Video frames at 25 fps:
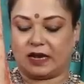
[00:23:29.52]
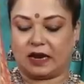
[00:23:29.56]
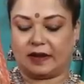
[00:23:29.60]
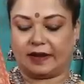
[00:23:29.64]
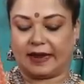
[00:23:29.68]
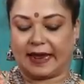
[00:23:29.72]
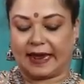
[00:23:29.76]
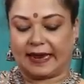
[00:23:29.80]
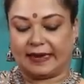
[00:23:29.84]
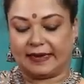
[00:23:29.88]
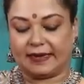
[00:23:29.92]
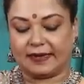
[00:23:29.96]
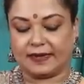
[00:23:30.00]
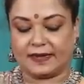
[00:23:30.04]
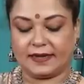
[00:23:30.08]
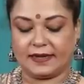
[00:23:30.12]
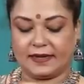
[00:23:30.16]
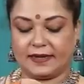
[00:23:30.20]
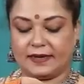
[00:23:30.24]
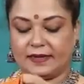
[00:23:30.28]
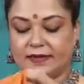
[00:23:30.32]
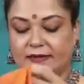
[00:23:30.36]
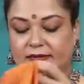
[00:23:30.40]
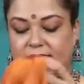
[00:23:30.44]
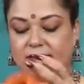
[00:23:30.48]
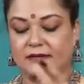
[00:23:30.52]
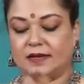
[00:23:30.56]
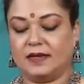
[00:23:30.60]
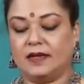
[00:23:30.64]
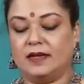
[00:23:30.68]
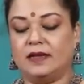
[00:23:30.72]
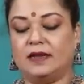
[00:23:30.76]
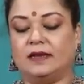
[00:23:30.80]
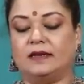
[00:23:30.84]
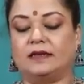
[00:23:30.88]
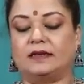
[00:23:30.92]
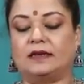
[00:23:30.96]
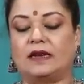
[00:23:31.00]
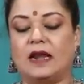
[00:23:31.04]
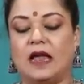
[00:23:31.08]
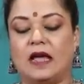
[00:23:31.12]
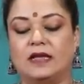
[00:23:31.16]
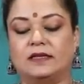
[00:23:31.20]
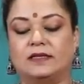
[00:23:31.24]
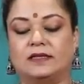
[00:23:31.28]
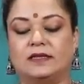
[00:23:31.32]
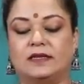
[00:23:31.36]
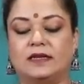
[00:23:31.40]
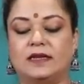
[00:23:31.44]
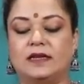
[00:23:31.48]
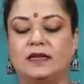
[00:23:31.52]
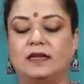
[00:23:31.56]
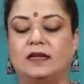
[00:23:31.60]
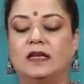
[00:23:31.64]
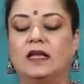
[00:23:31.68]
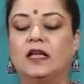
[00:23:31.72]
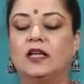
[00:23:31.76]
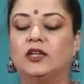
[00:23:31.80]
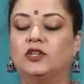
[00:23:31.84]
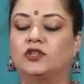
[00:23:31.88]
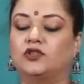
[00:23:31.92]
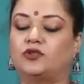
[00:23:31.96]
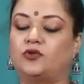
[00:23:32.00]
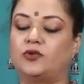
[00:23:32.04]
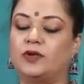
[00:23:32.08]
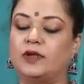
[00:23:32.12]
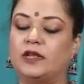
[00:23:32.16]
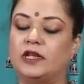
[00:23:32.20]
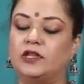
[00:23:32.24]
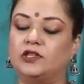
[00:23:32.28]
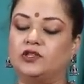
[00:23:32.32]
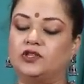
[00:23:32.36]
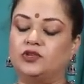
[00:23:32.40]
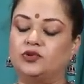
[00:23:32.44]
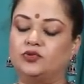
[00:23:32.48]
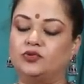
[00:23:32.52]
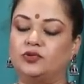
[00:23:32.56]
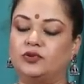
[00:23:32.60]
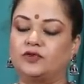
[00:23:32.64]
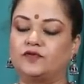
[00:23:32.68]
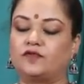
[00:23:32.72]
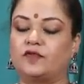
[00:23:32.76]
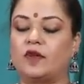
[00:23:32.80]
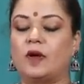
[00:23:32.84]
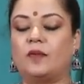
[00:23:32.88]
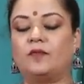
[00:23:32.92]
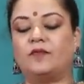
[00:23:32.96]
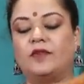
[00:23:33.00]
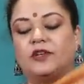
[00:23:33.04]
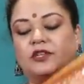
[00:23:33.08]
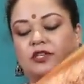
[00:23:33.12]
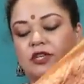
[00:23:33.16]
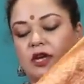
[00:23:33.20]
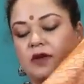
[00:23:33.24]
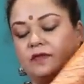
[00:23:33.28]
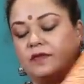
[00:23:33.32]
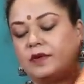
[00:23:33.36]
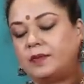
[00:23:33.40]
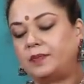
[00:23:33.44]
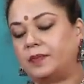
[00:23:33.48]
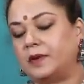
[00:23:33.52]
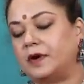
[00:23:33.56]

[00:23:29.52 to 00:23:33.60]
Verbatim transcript: are elegant and classy. So you can choose from whichever